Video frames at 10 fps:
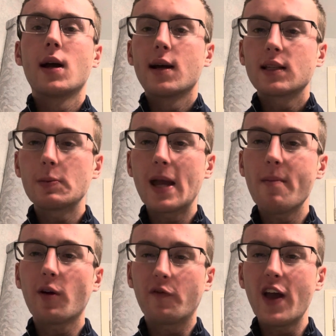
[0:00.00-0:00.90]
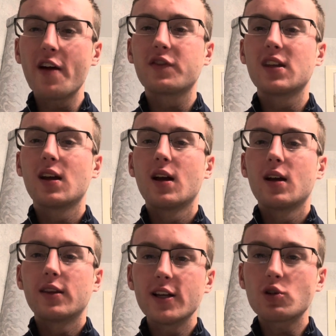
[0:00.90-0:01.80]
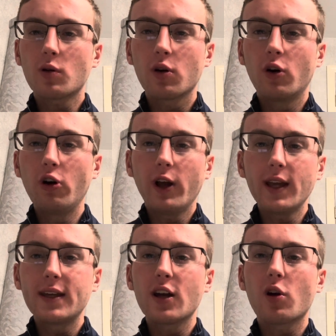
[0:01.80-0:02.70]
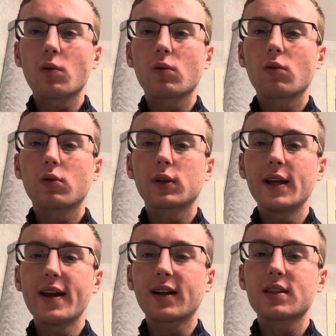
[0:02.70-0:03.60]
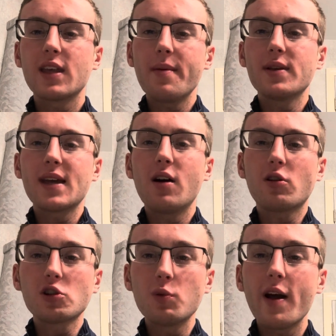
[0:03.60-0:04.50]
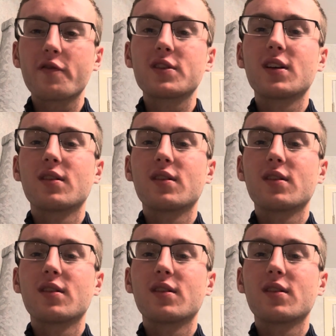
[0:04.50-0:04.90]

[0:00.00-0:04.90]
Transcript: September 5th, this link here connects them and Taylor Swift.